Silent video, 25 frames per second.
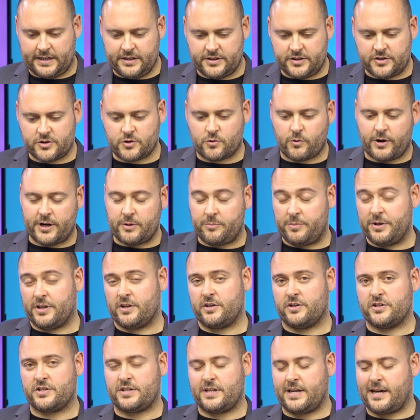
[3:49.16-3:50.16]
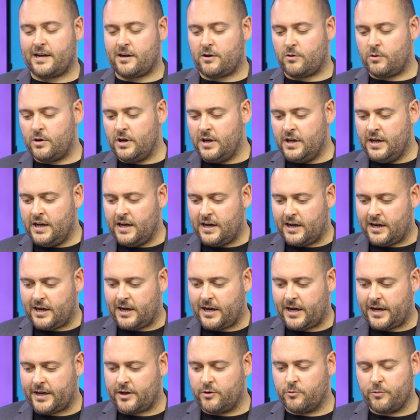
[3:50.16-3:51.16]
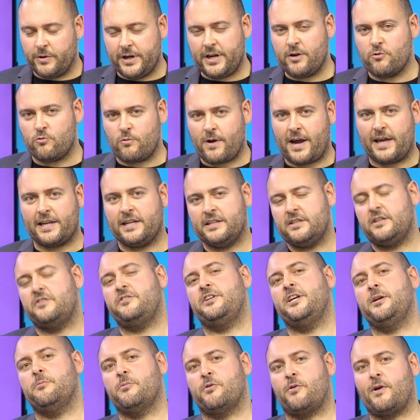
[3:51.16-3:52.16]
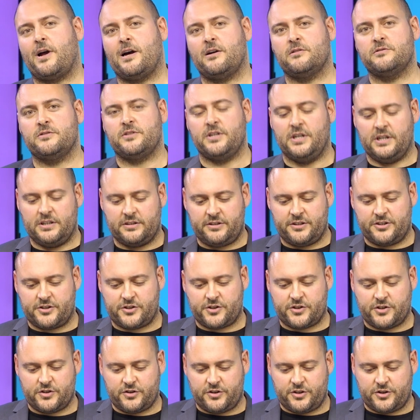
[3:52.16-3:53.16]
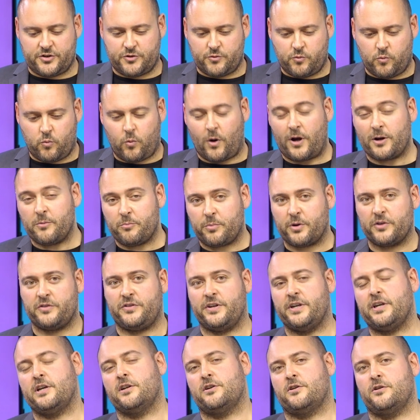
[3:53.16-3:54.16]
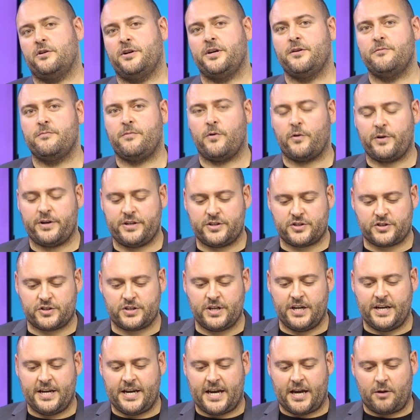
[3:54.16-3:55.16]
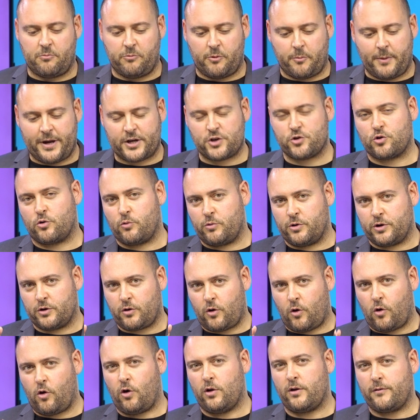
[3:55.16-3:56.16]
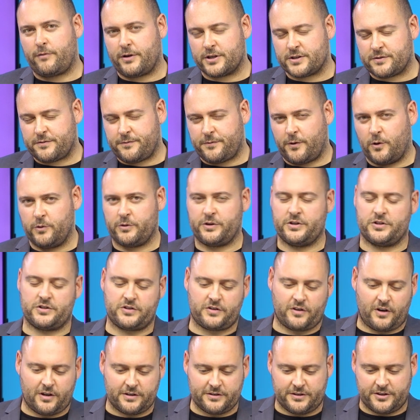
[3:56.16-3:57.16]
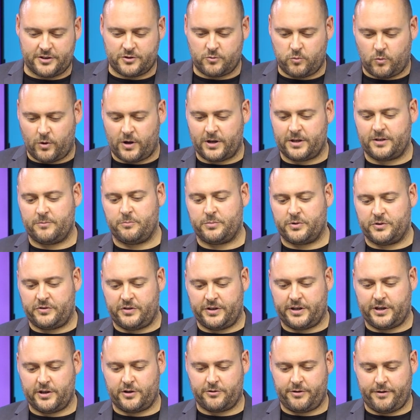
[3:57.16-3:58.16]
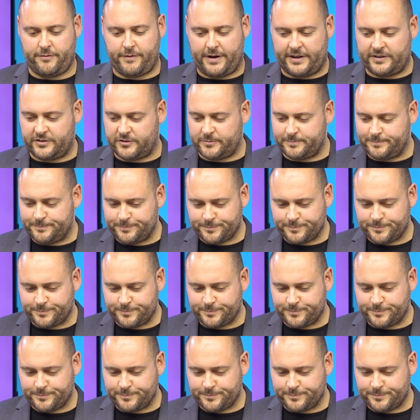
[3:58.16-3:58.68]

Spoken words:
this is great because now I can really rally the team around this one particular invoice, and we make sure we're all of us focused on this one particular event.